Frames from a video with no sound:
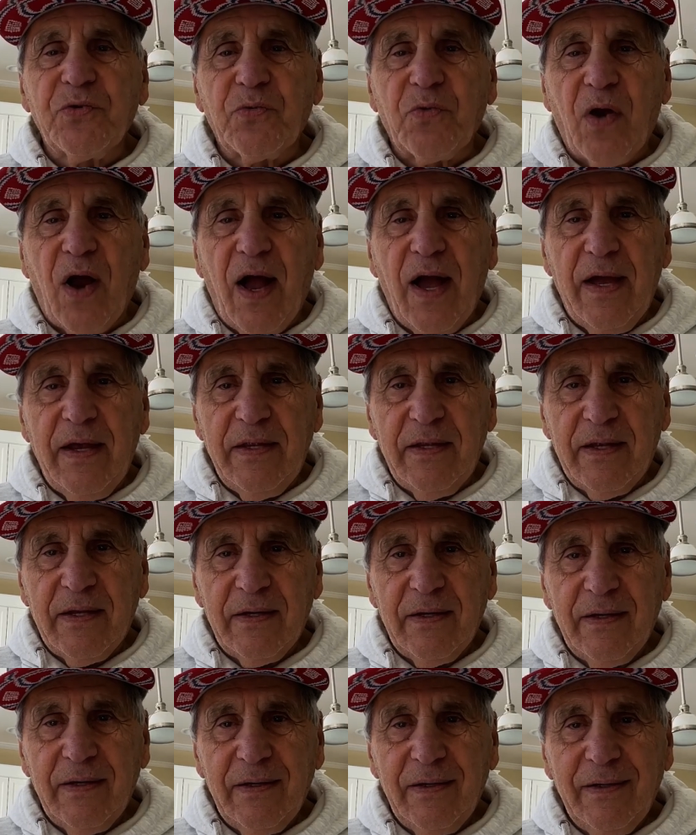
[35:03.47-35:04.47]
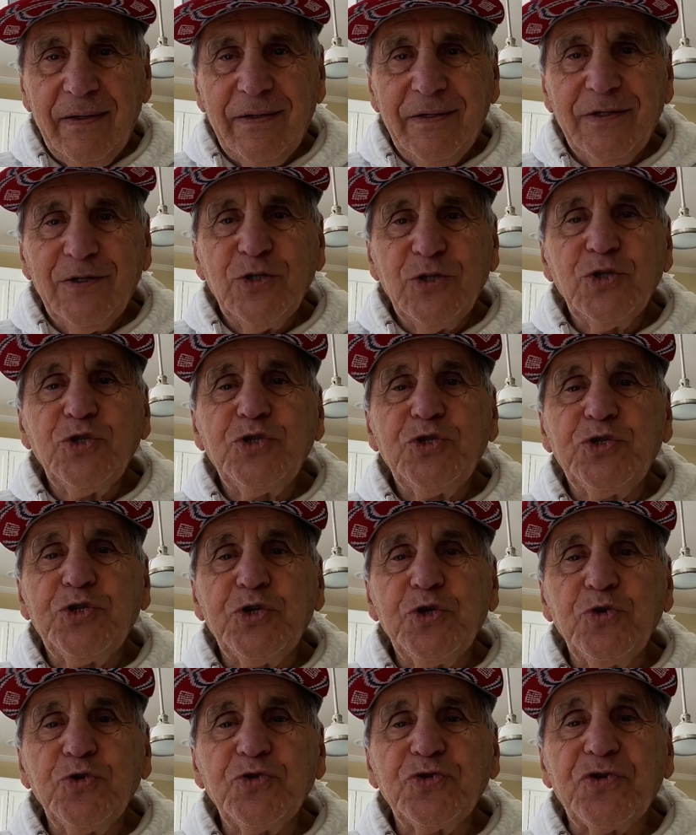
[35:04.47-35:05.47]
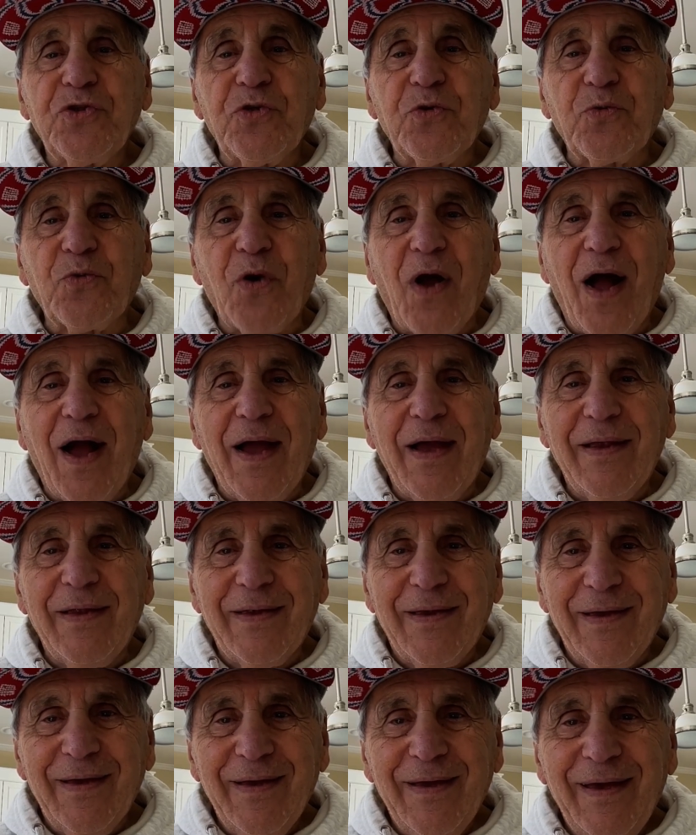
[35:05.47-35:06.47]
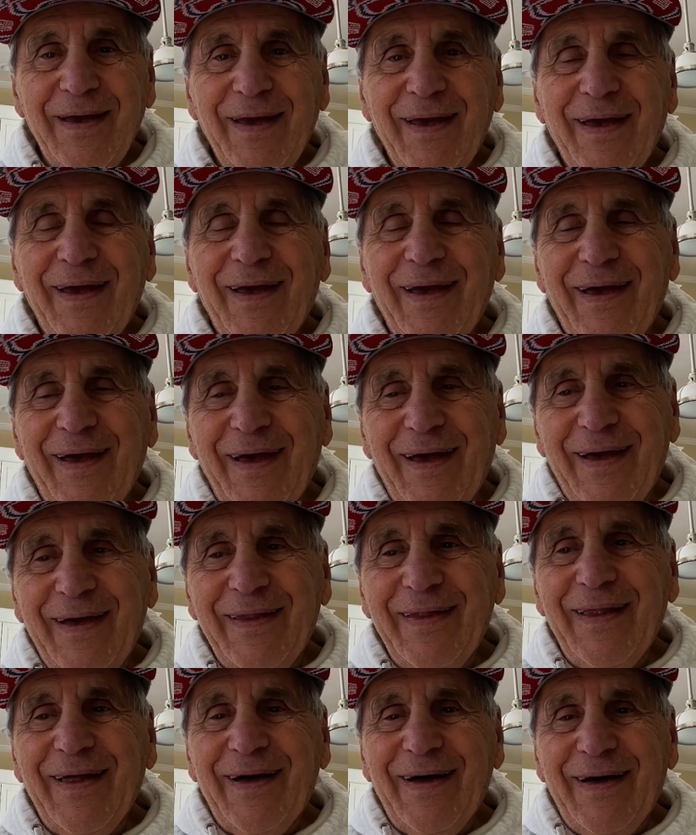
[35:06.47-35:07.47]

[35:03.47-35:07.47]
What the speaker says: right. Choose the right. And